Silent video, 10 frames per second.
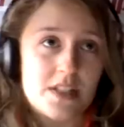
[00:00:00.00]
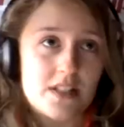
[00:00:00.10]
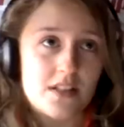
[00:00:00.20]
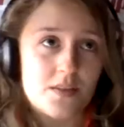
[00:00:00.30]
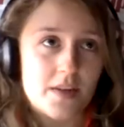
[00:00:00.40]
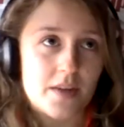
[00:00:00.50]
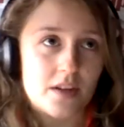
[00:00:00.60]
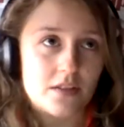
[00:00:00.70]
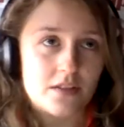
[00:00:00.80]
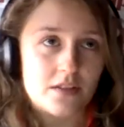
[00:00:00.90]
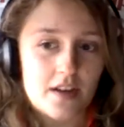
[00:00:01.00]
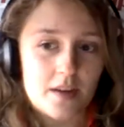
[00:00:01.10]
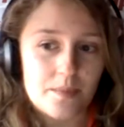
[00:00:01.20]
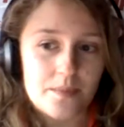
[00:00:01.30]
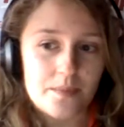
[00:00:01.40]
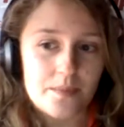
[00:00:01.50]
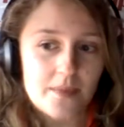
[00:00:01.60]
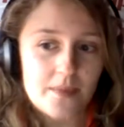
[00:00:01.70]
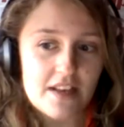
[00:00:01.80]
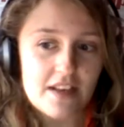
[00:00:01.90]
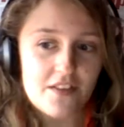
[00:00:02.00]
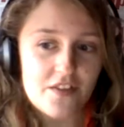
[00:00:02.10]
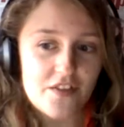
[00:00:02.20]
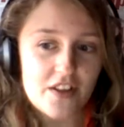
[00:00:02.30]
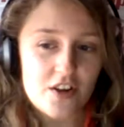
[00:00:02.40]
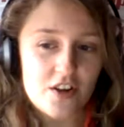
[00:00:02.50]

say as well, if